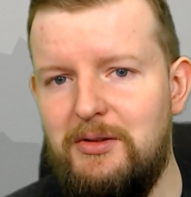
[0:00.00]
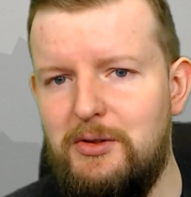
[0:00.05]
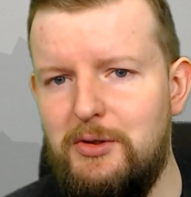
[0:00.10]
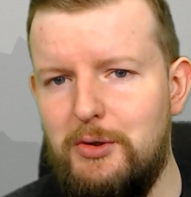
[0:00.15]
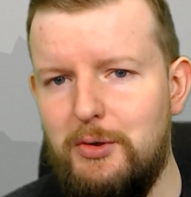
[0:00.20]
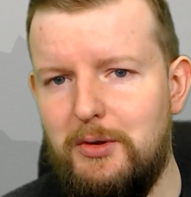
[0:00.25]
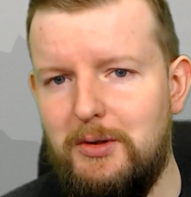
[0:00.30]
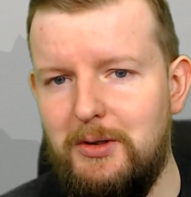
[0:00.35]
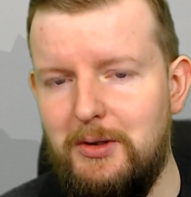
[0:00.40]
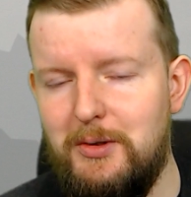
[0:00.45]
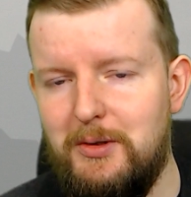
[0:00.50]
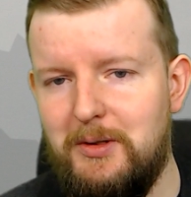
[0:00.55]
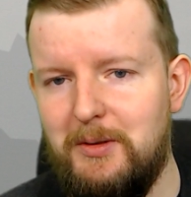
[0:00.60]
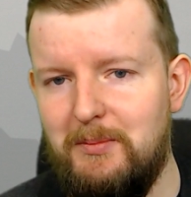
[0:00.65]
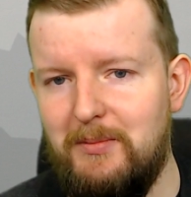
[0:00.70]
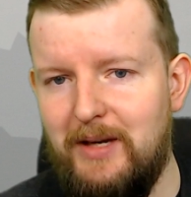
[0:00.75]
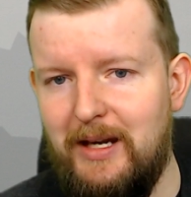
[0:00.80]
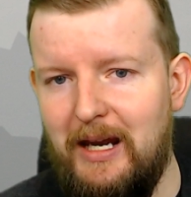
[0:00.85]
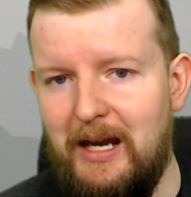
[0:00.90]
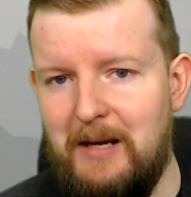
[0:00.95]
Duke
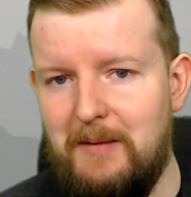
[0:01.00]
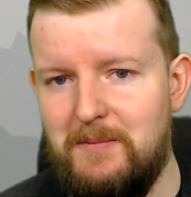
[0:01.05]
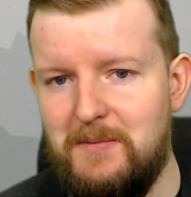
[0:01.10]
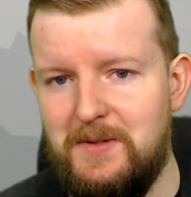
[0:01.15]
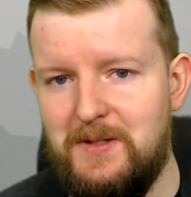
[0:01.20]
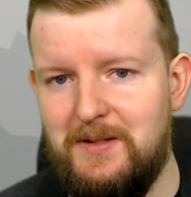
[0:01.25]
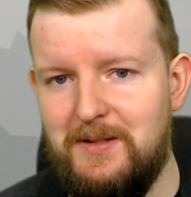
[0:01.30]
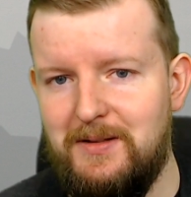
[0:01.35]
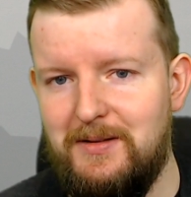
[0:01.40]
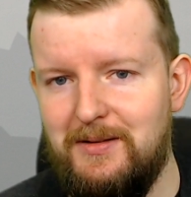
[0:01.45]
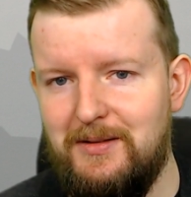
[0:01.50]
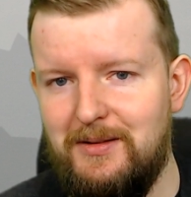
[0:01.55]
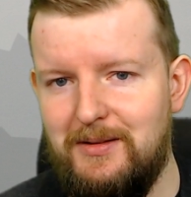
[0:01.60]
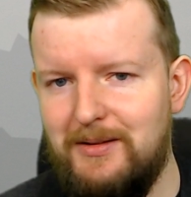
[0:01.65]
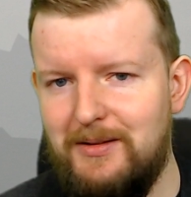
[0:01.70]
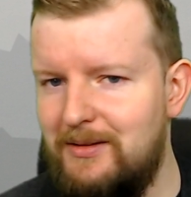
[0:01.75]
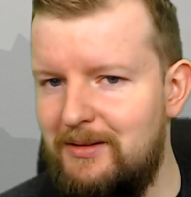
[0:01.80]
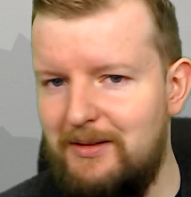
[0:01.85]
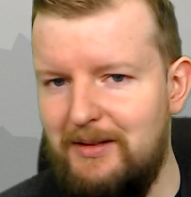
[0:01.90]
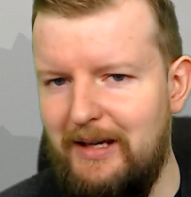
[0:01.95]
Nukem games
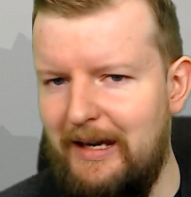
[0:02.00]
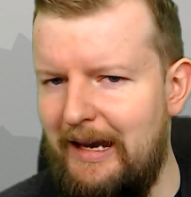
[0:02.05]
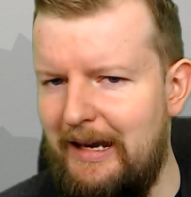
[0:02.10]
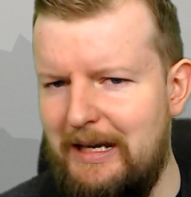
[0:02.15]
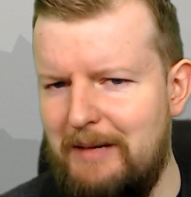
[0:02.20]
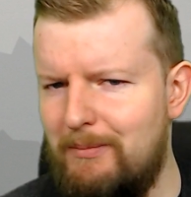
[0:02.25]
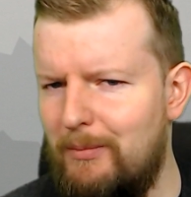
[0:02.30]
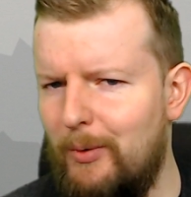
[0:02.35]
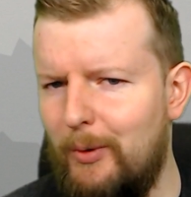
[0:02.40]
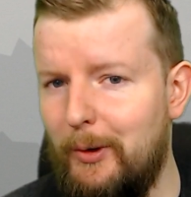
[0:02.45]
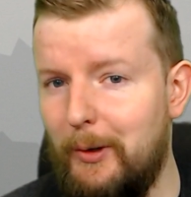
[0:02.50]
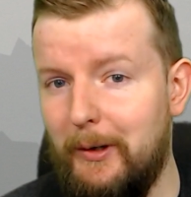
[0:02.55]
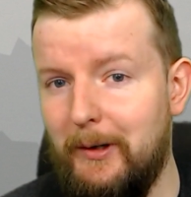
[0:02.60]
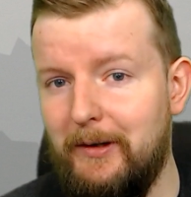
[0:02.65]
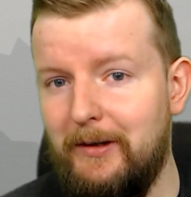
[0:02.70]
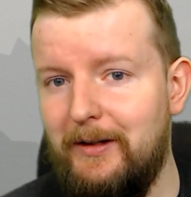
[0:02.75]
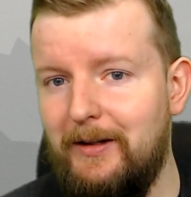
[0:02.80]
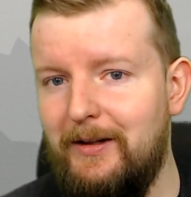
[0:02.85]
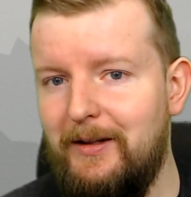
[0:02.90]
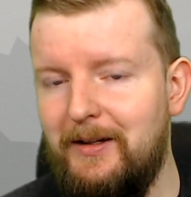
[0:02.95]
anymore.